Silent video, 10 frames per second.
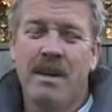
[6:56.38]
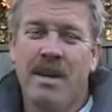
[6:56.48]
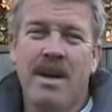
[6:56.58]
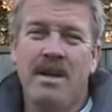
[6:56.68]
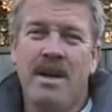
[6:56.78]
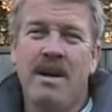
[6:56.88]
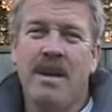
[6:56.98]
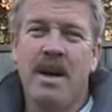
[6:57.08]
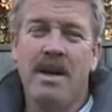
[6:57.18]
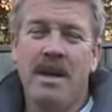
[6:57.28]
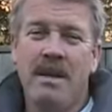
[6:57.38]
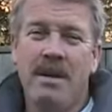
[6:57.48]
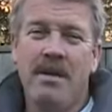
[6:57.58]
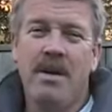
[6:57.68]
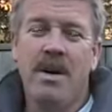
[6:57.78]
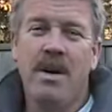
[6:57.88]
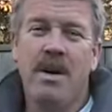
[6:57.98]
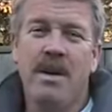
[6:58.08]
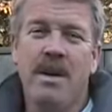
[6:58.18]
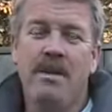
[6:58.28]
But that's not my theme. If you want
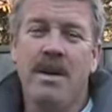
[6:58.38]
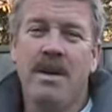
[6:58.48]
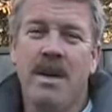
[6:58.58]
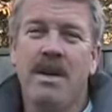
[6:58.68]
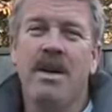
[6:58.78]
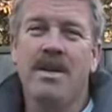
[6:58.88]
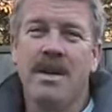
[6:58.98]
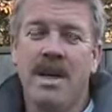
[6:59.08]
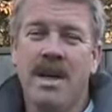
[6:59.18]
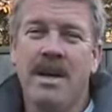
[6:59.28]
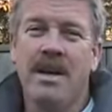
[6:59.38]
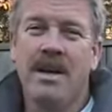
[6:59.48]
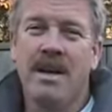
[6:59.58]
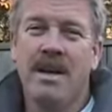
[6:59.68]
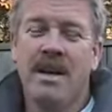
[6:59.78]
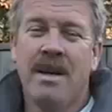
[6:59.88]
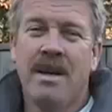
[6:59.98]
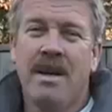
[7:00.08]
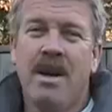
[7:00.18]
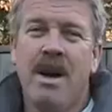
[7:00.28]
a theme that adults like,
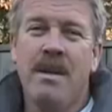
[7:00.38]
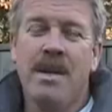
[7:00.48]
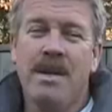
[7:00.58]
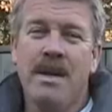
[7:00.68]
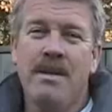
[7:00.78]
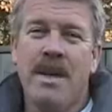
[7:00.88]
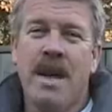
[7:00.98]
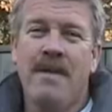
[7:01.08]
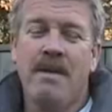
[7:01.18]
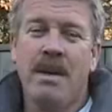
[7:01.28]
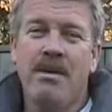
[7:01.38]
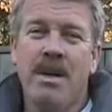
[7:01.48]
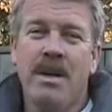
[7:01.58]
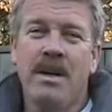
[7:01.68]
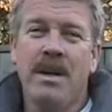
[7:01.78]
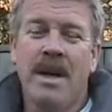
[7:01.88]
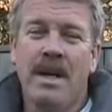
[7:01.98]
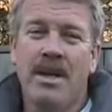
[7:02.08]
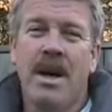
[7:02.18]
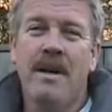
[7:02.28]
the comedy seems to have to be real
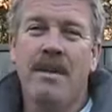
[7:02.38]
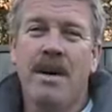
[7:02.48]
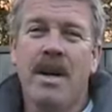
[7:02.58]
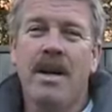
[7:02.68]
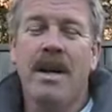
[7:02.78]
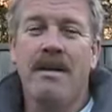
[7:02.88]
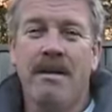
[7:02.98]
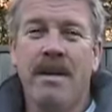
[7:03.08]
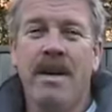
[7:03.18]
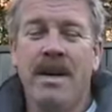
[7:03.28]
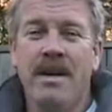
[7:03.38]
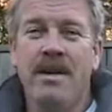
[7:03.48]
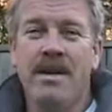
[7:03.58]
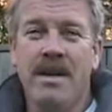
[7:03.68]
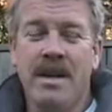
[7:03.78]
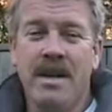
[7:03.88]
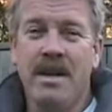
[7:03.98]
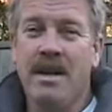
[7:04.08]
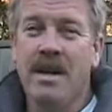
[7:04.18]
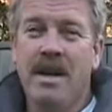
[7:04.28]
and timed right and fit into the scene,
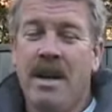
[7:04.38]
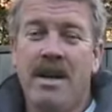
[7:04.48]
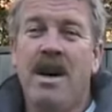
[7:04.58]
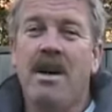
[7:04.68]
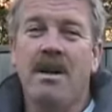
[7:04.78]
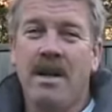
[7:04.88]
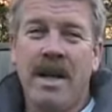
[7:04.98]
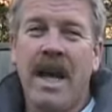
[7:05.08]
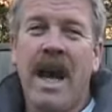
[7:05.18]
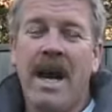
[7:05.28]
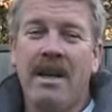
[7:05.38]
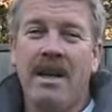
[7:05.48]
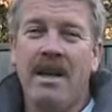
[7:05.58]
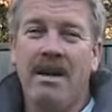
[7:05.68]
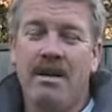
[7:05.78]
and not look like acting